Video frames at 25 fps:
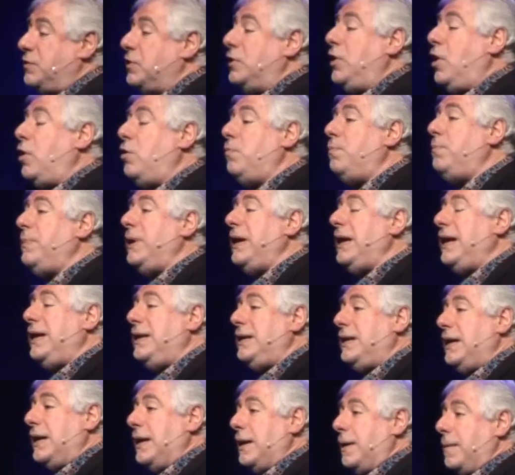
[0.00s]
an old
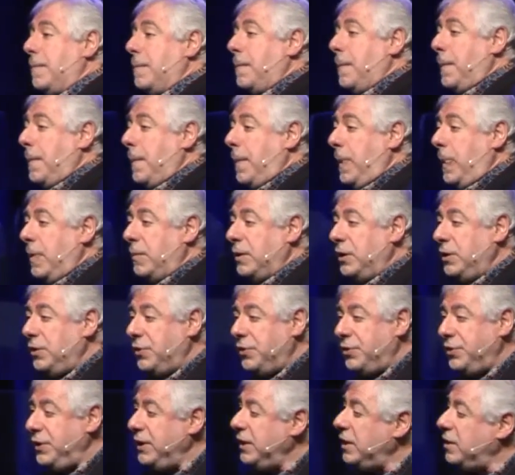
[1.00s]
man now. You
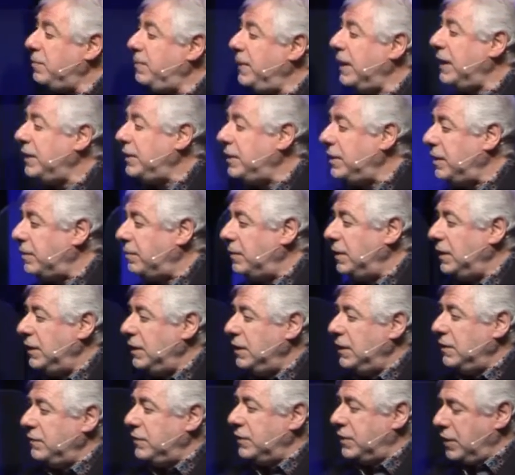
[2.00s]
think about him.
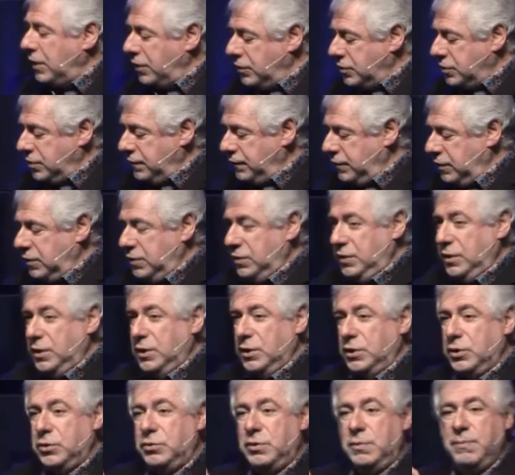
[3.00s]
For those of you
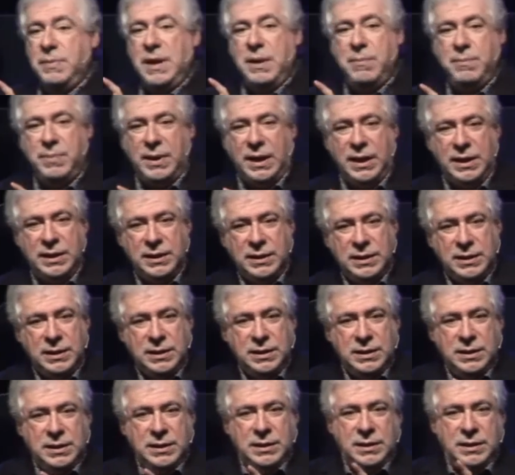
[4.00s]
who remember,
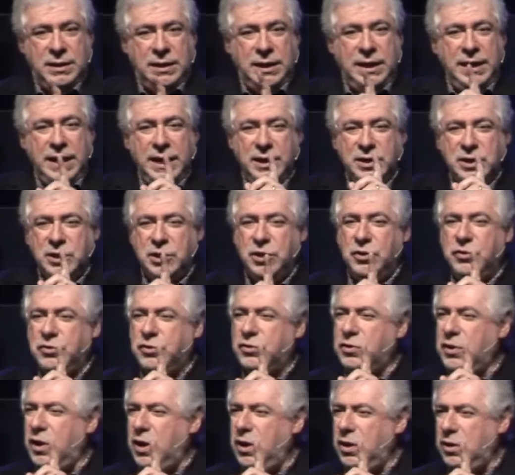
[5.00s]
he had
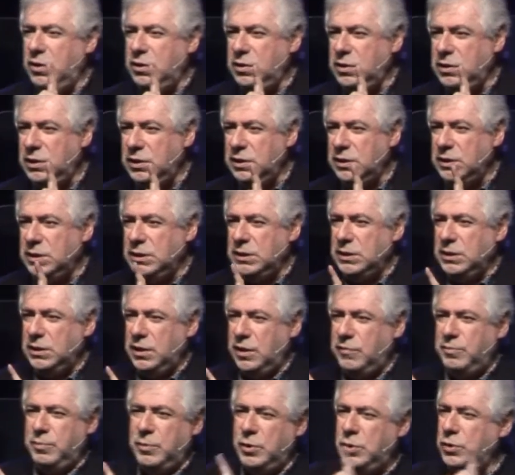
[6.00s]
control
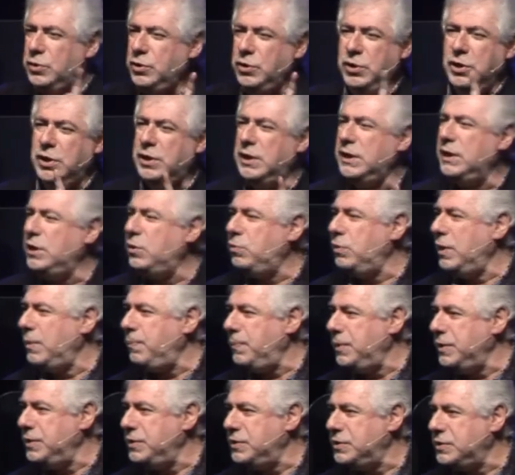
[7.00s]
of more nuclear
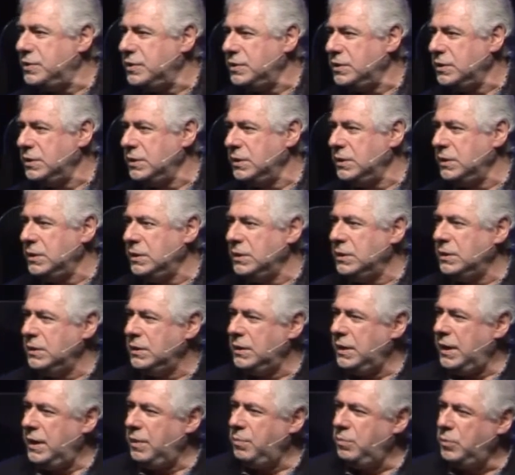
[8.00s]
weapons
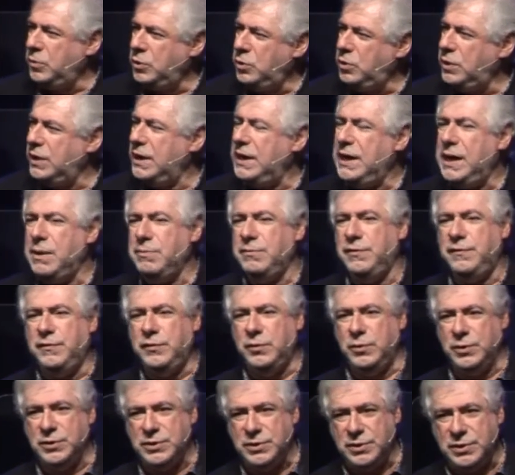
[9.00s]
and more armed
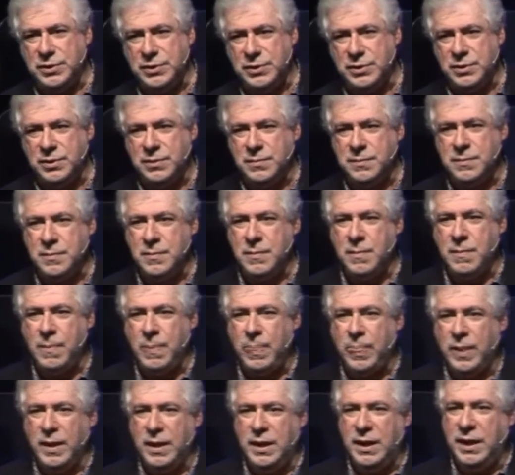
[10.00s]
forces,
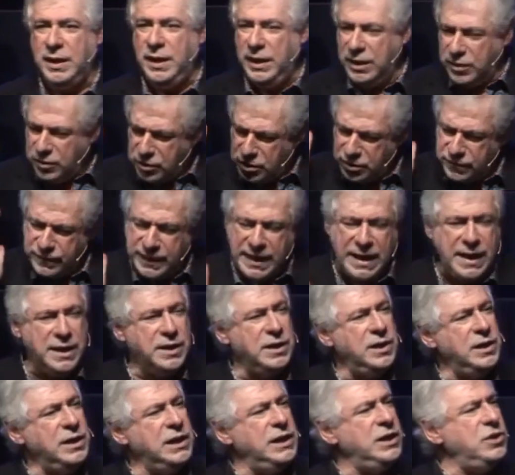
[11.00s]
and he could have
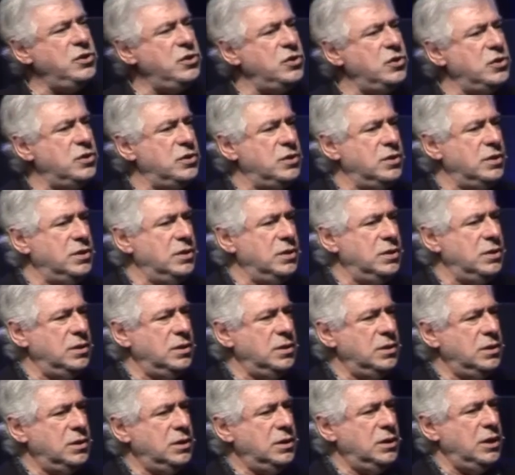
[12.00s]
unleashed
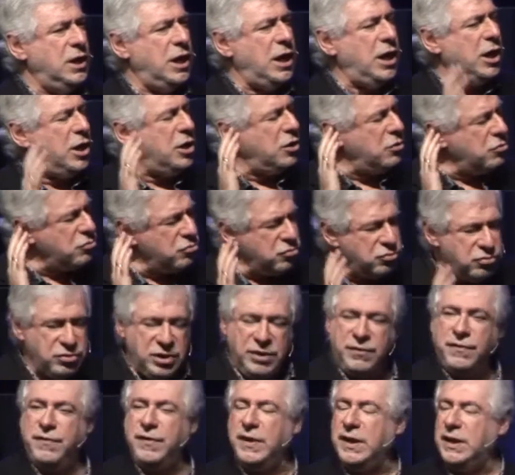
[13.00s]
a
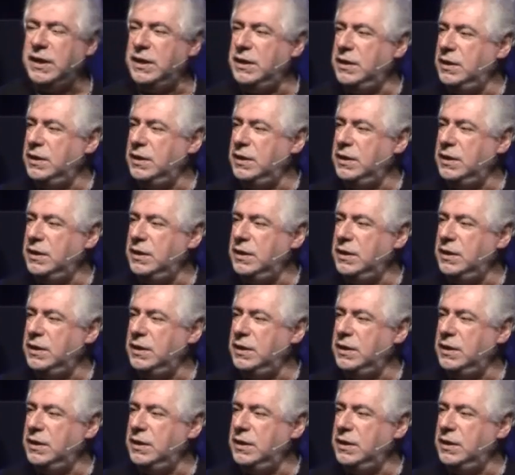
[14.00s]
horrific